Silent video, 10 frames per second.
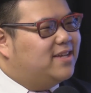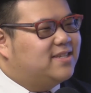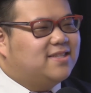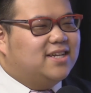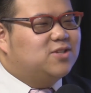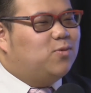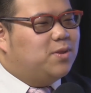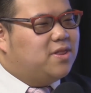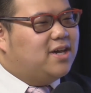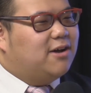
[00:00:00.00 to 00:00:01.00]
That's
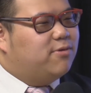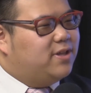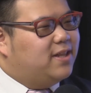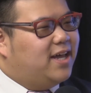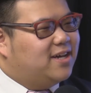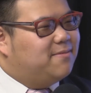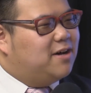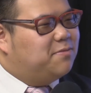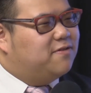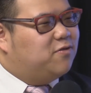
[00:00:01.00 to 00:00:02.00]
one thing I really like
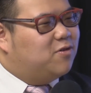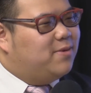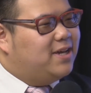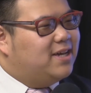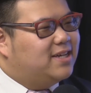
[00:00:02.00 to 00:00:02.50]
about performing.